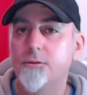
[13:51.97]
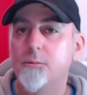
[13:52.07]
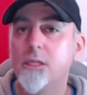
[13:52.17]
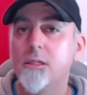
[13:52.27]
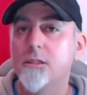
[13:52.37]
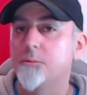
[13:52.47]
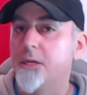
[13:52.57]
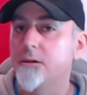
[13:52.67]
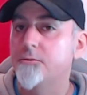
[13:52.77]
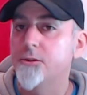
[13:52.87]
For me, the
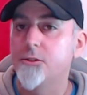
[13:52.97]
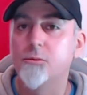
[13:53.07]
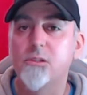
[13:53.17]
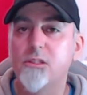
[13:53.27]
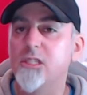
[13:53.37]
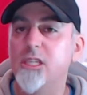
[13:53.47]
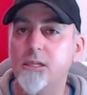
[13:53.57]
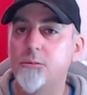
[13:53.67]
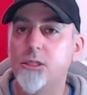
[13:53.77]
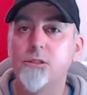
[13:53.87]
expander filter was such a
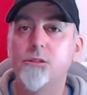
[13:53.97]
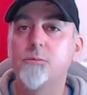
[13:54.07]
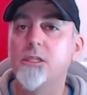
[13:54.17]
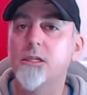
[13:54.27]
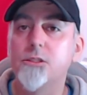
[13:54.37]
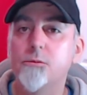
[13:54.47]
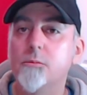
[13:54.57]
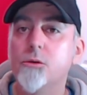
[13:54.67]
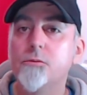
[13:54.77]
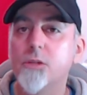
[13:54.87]
game changer because it
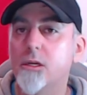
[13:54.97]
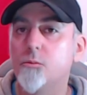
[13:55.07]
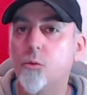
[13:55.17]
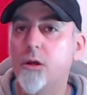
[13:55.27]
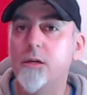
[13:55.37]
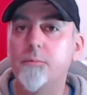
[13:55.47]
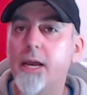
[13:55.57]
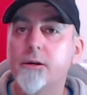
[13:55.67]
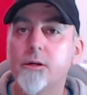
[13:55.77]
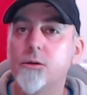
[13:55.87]
removes unwanted
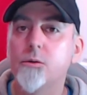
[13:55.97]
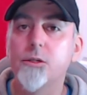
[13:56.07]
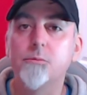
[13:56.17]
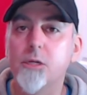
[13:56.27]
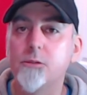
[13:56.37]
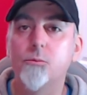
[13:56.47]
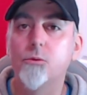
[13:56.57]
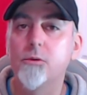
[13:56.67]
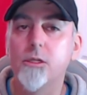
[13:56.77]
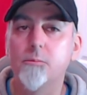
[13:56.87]
background noise much
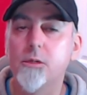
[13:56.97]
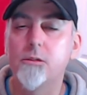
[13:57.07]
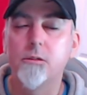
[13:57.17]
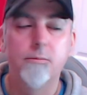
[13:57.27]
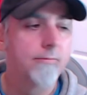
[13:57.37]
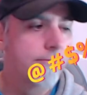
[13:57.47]
more in a much...